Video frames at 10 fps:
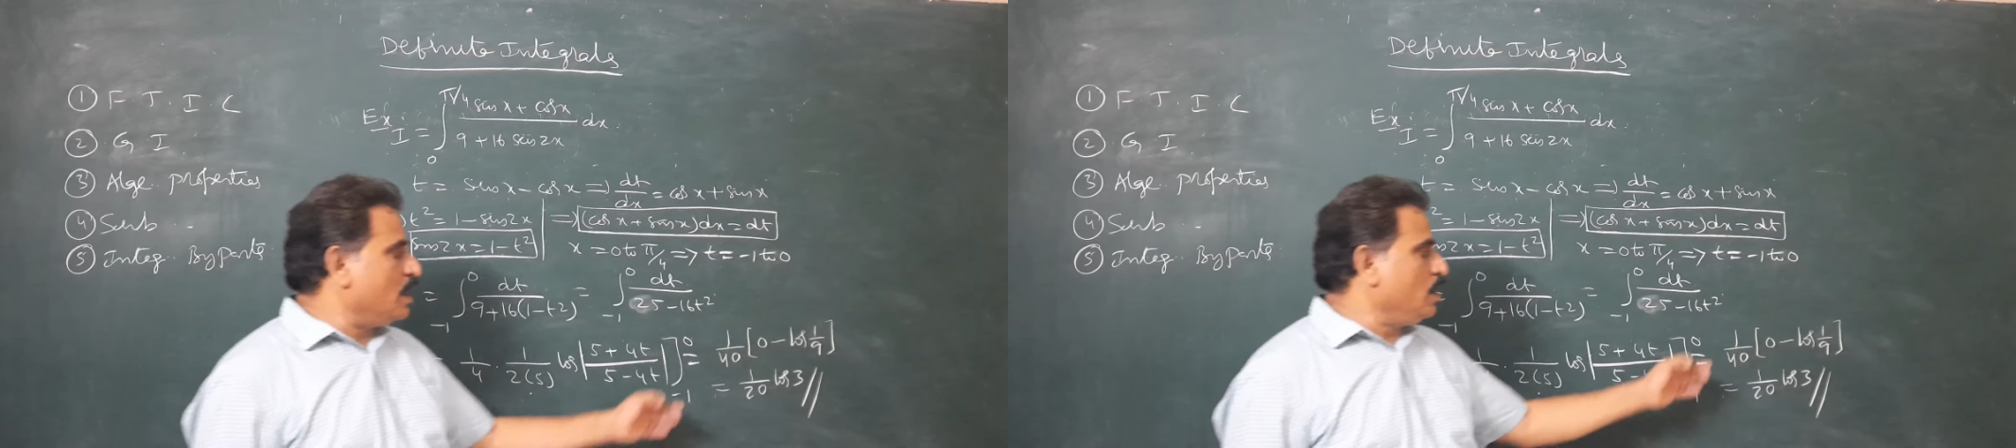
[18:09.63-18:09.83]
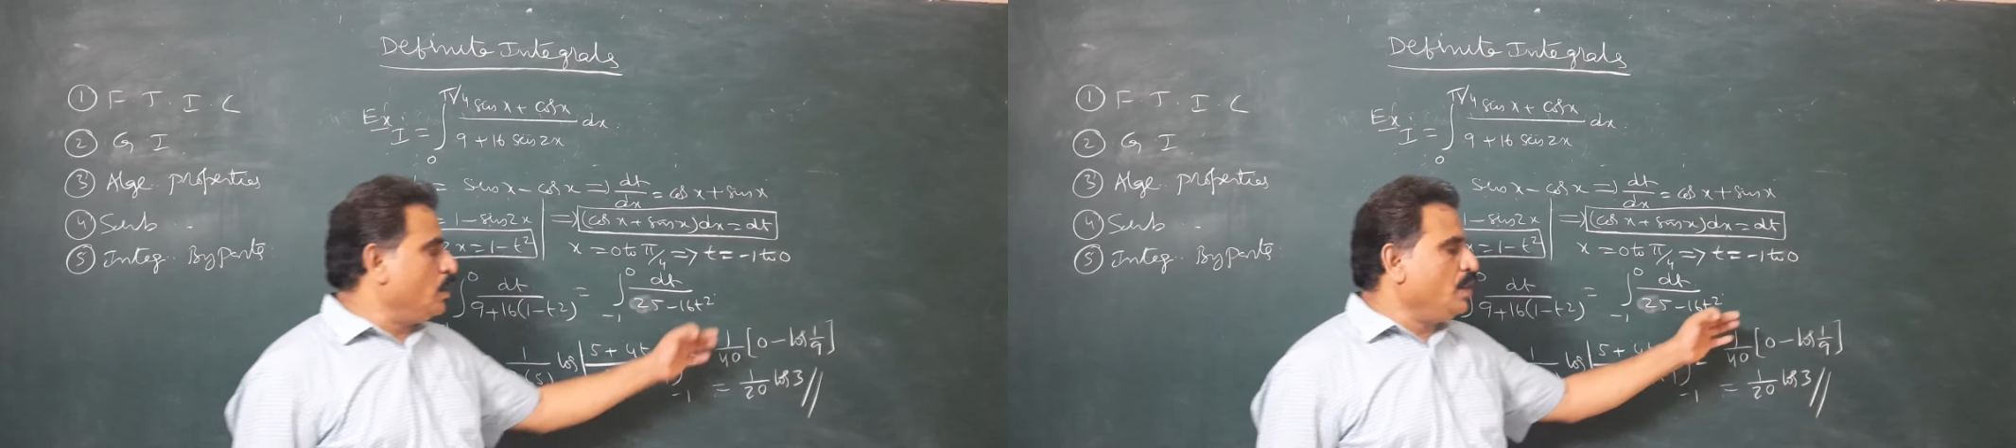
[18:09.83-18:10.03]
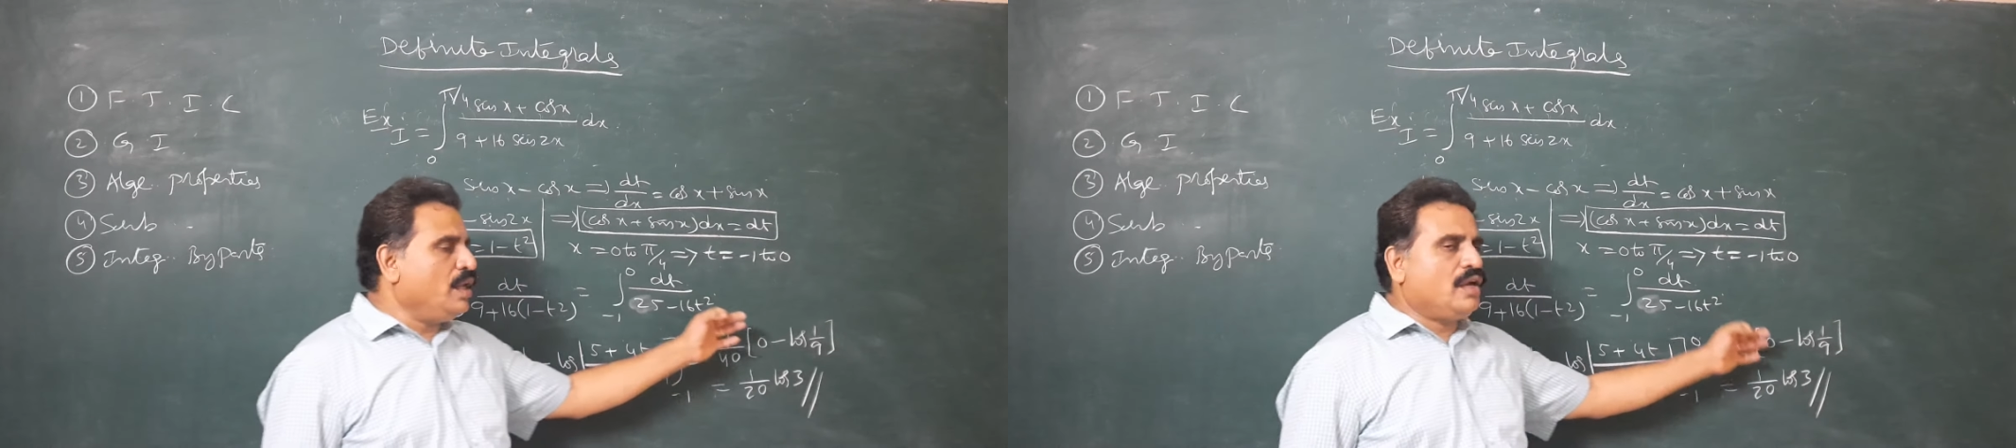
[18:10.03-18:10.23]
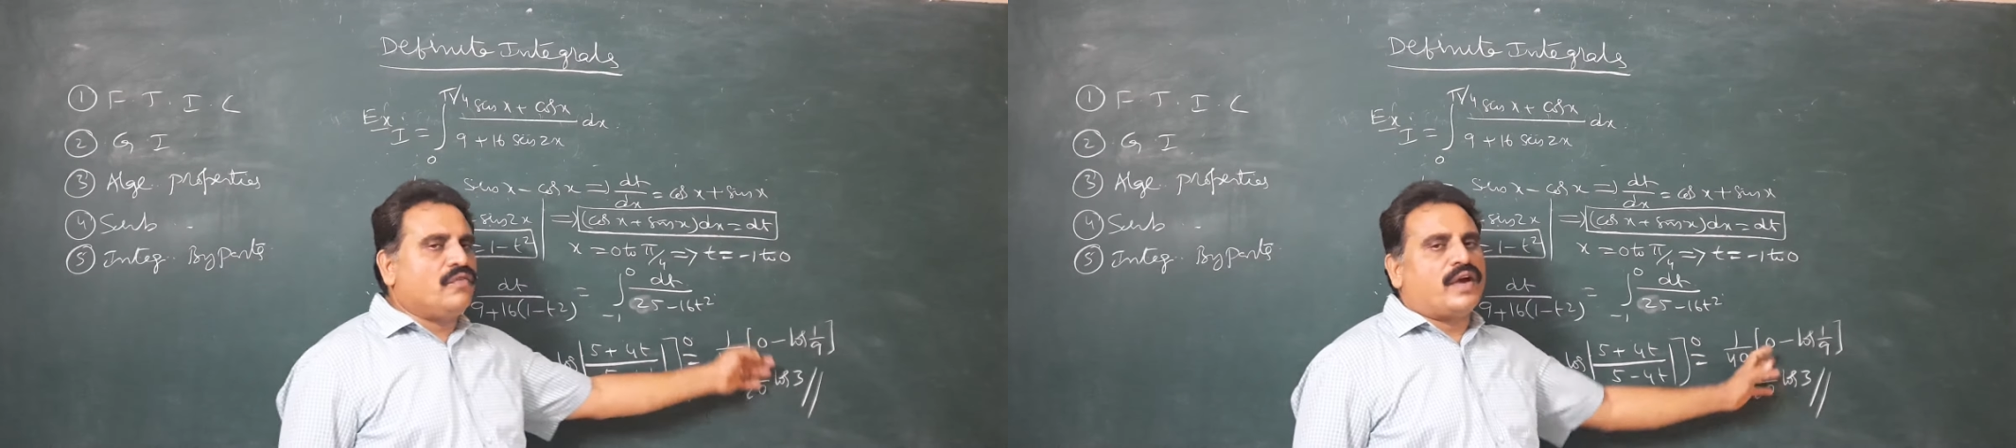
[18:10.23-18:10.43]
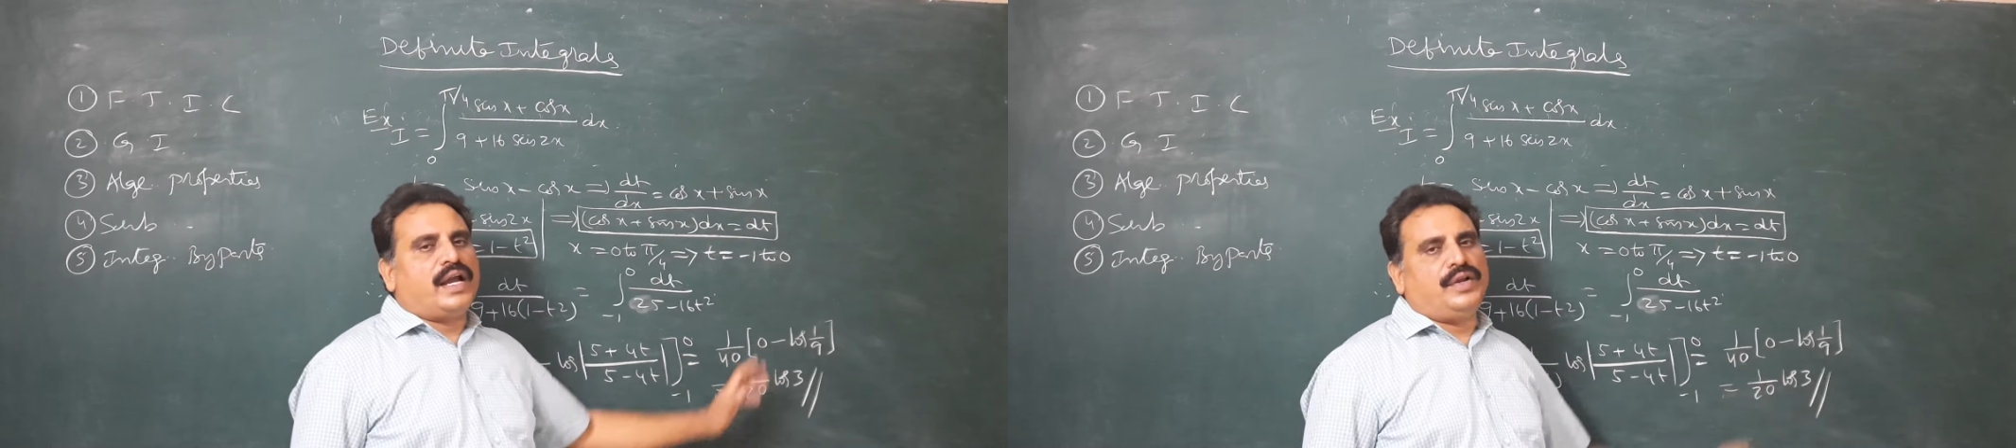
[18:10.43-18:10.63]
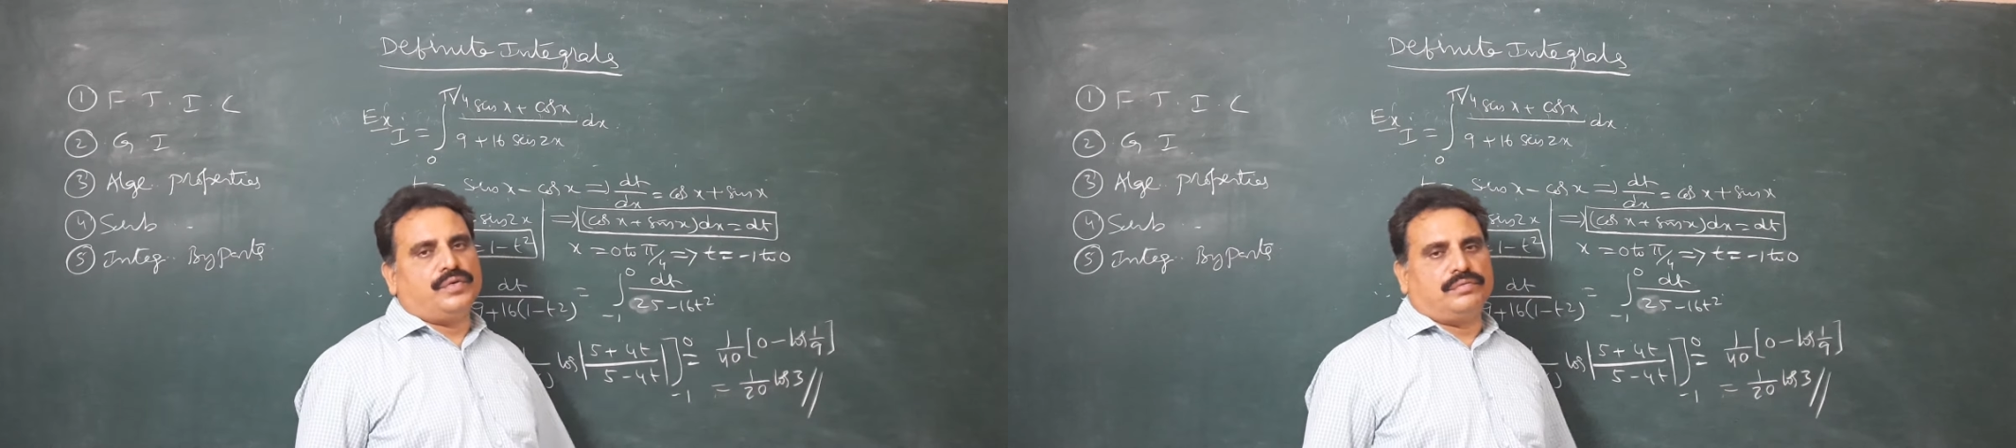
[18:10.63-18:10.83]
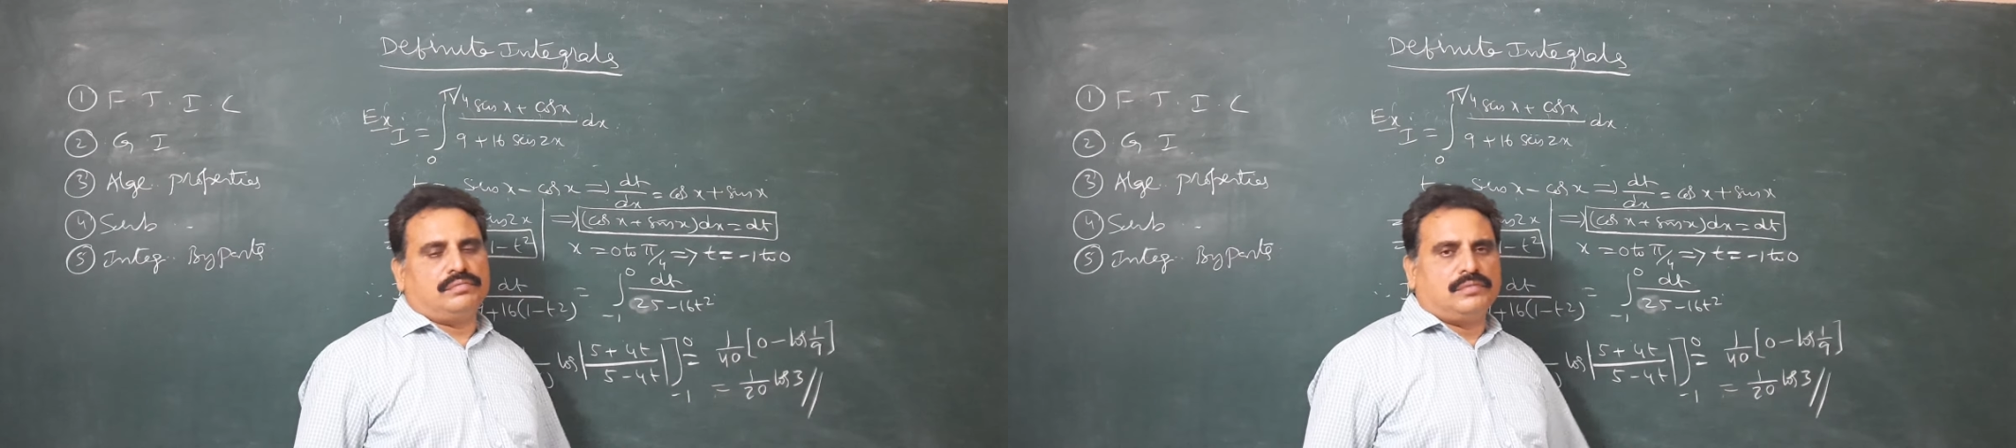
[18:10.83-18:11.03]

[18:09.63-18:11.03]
unique value.